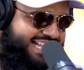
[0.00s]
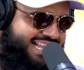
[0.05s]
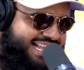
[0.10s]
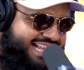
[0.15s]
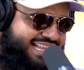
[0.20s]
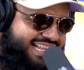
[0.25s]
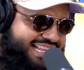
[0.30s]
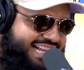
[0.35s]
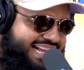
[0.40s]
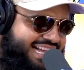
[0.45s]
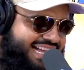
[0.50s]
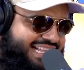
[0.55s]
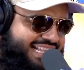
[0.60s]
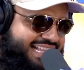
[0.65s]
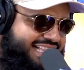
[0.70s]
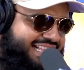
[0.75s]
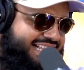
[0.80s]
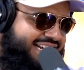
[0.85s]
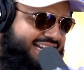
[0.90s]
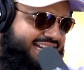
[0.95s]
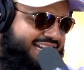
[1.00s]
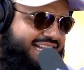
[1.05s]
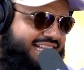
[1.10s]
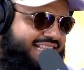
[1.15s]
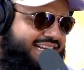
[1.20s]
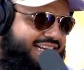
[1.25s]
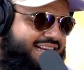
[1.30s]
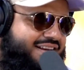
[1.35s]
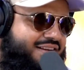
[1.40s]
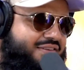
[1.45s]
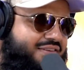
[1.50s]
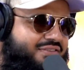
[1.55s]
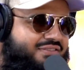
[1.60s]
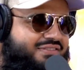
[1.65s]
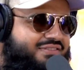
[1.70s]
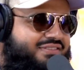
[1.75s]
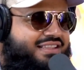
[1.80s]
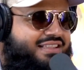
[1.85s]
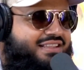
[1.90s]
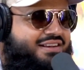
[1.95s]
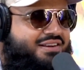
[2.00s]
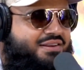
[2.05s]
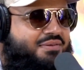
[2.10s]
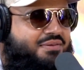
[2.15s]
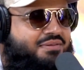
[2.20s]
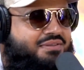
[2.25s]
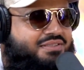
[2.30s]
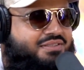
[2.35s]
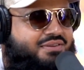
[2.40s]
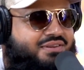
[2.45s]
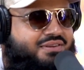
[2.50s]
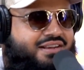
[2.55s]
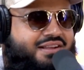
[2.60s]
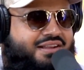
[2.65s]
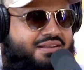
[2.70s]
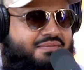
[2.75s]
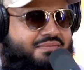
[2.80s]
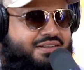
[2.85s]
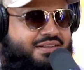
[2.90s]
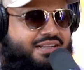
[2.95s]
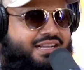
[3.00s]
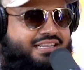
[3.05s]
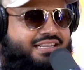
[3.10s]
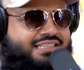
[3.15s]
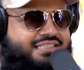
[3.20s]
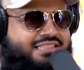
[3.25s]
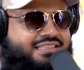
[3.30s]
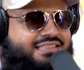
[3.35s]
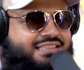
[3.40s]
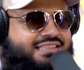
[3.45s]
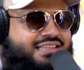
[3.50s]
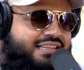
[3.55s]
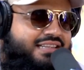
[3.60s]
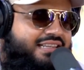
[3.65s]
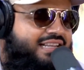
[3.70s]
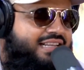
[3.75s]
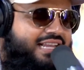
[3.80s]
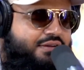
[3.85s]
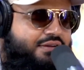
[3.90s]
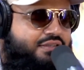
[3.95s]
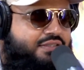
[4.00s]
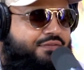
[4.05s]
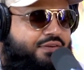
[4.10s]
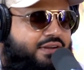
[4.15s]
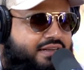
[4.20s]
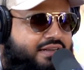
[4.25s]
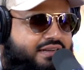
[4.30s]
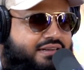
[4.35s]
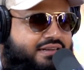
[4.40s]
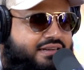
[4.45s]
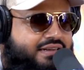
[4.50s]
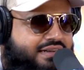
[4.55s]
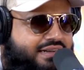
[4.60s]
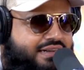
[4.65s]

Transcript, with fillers: Yeah, I didn't know what was going on, but it was fun.